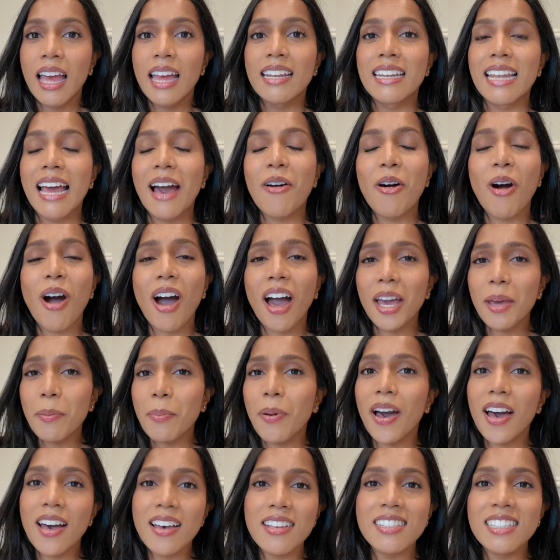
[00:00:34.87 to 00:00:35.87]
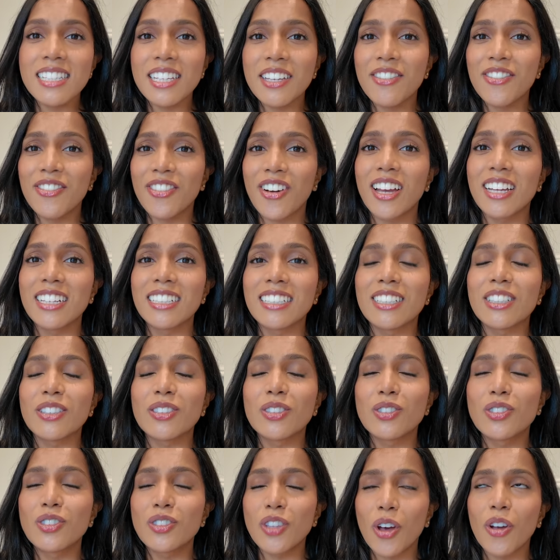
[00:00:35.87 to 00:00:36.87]
Now, I personally find it
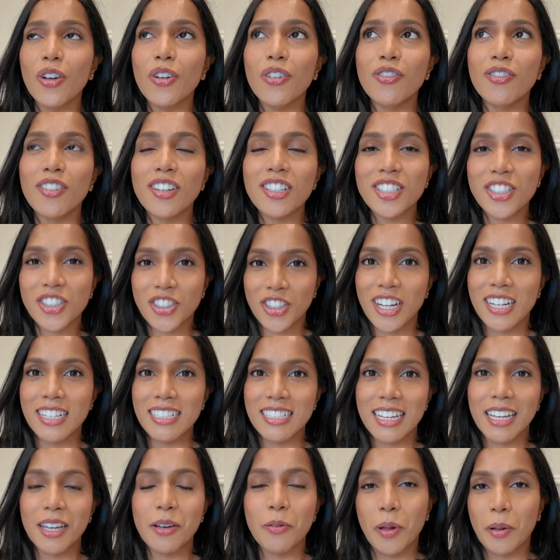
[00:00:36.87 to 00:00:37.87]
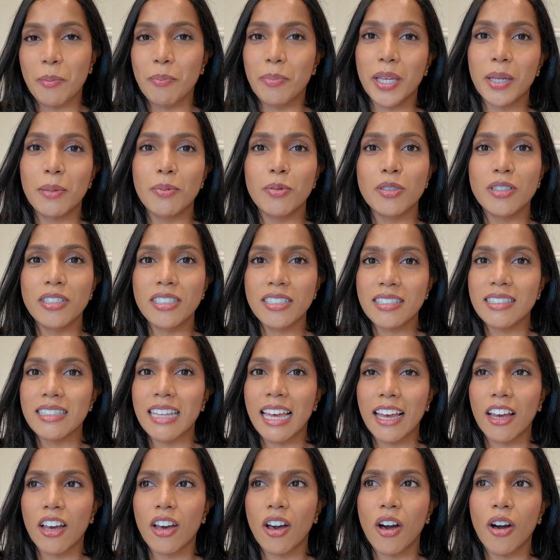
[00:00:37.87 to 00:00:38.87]
so frustrating when people just
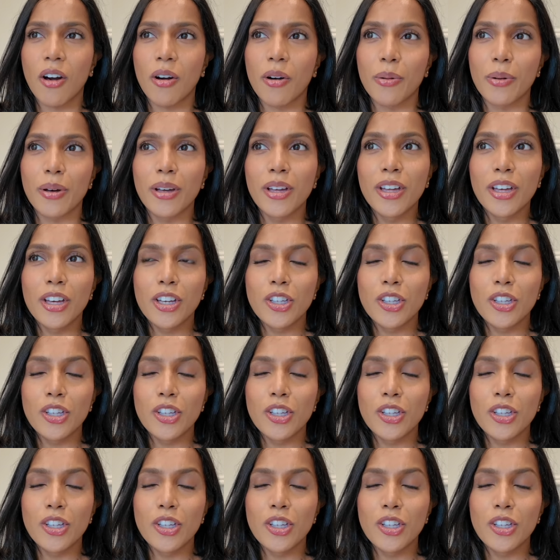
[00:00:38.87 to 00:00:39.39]
think, oh,